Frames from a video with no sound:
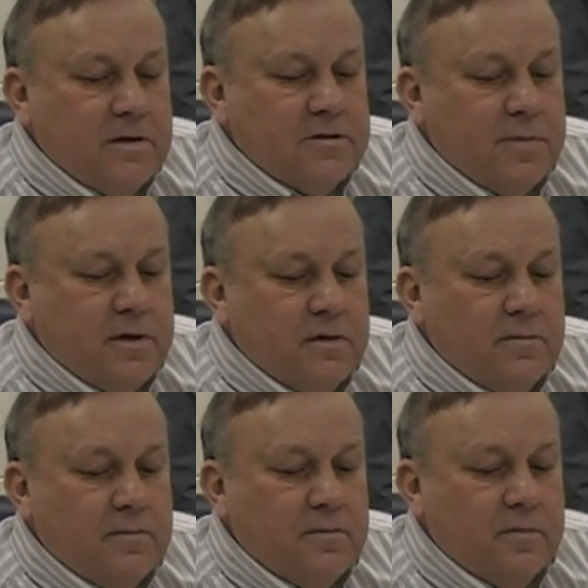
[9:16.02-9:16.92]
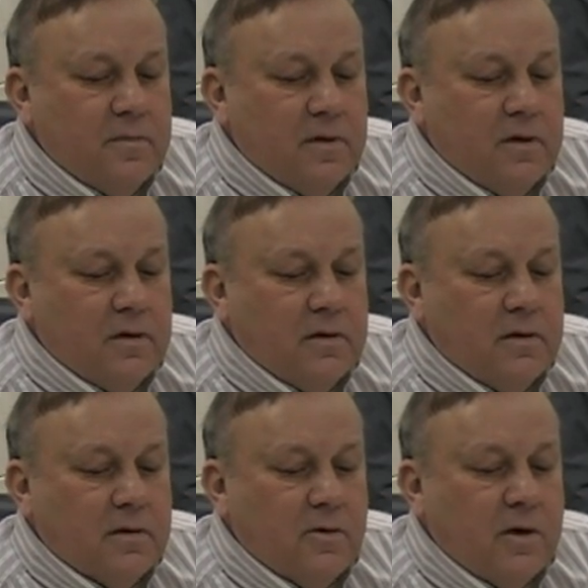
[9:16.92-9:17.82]
it's been
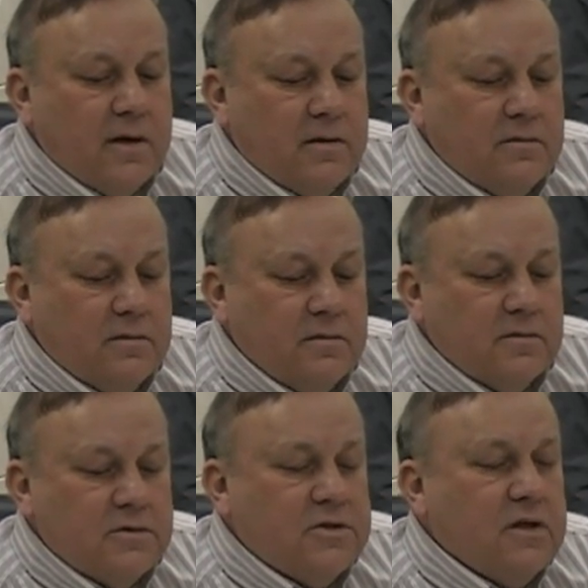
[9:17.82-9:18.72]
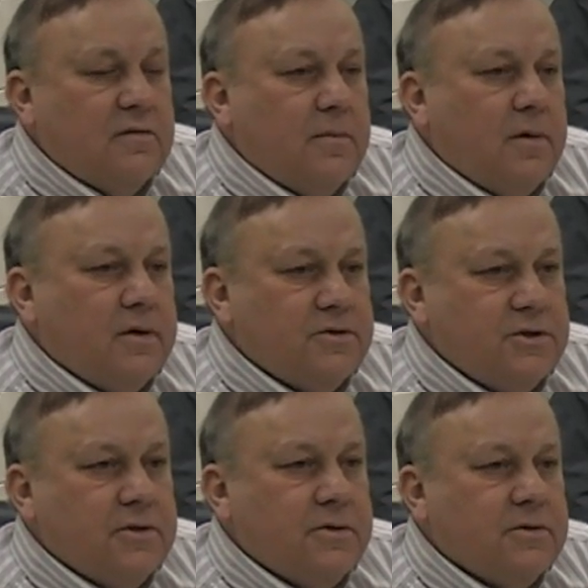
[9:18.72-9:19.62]
a great 7+
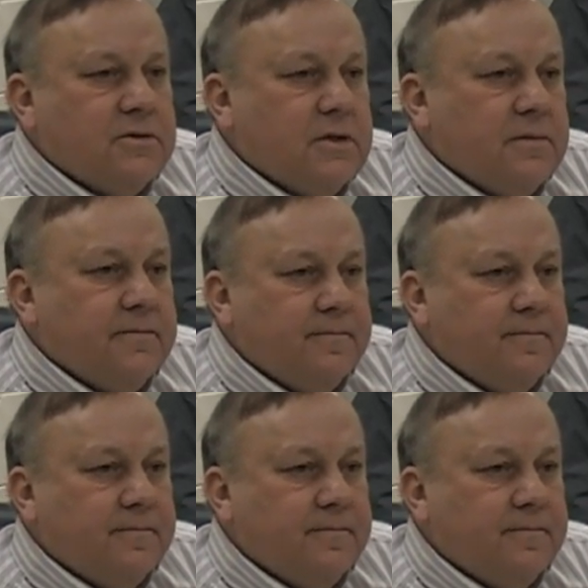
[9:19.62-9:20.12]
years, and